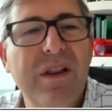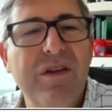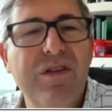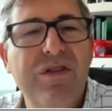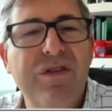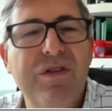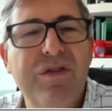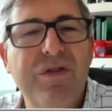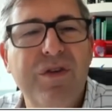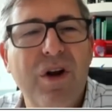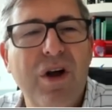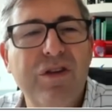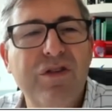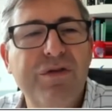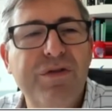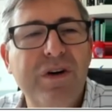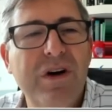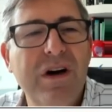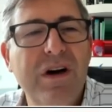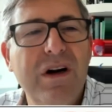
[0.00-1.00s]
this
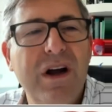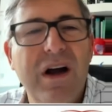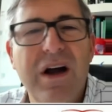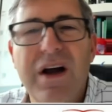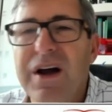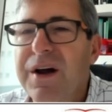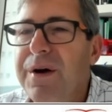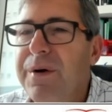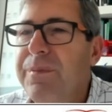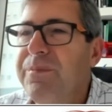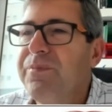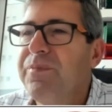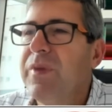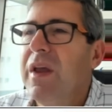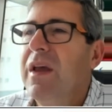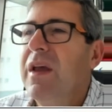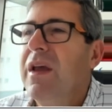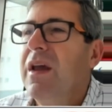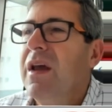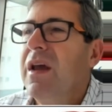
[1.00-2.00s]
philosopher. Um,
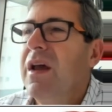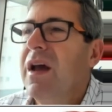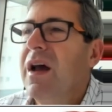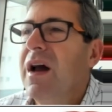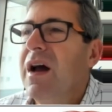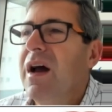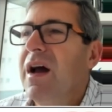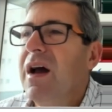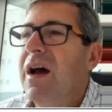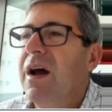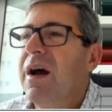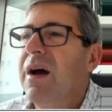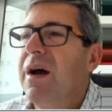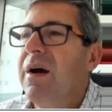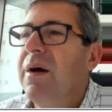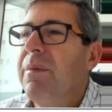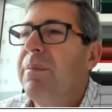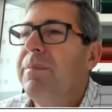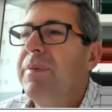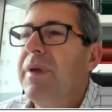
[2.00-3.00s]

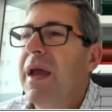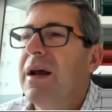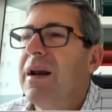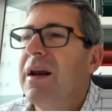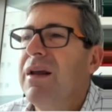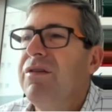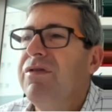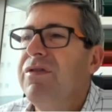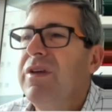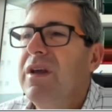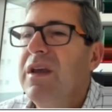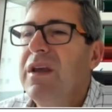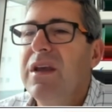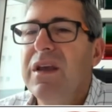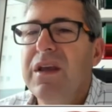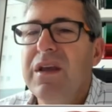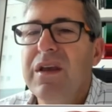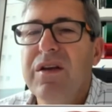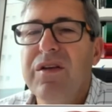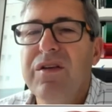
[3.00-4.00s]
uh, Pierre
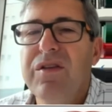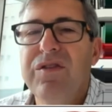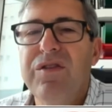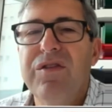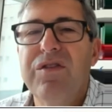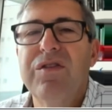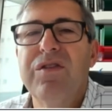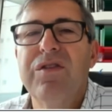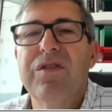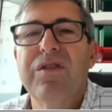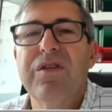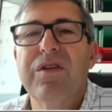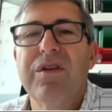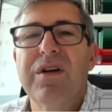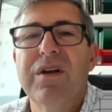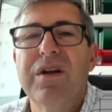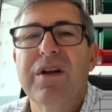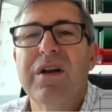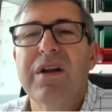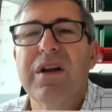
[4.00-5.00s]
Levy is
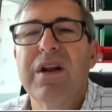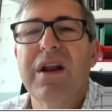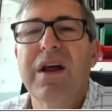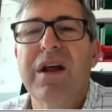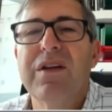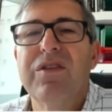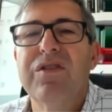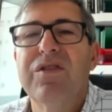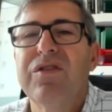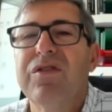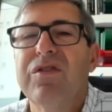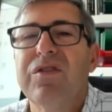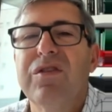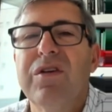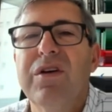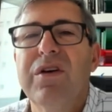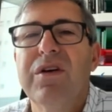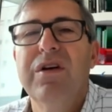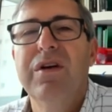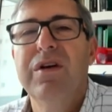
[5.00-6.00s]

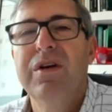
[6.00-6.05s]
let's